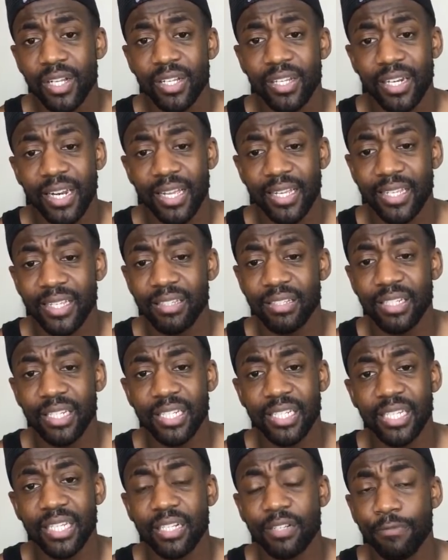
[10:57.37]
Like, he's a
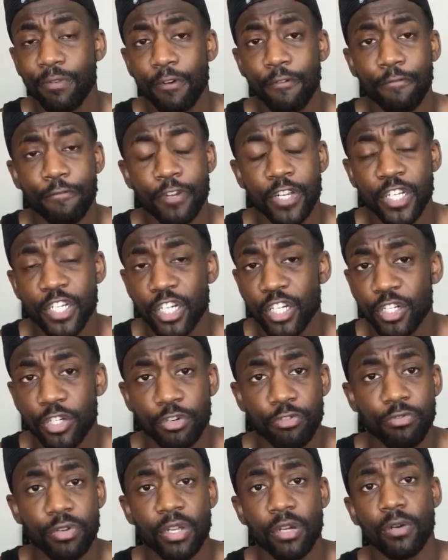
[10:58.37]
6'3"
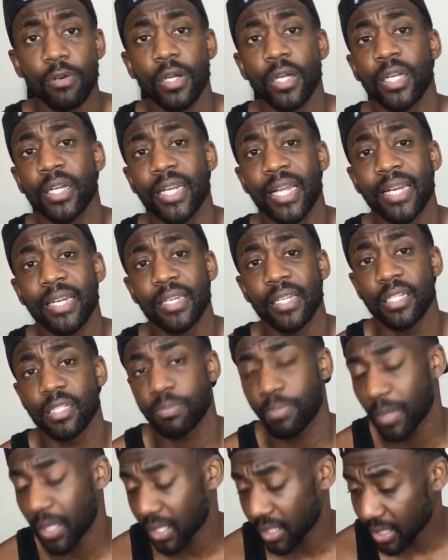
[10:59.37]
Chicharito Hernandez,
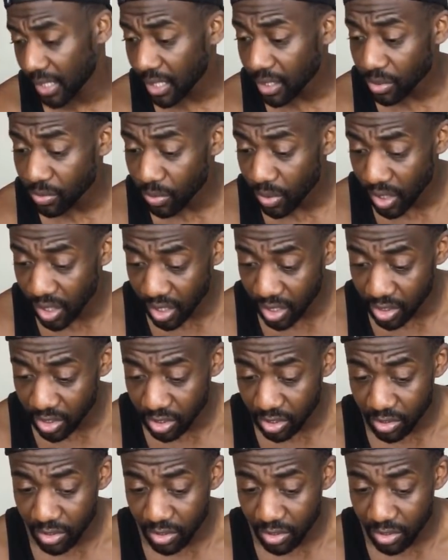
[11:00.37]
blood. That's what he is.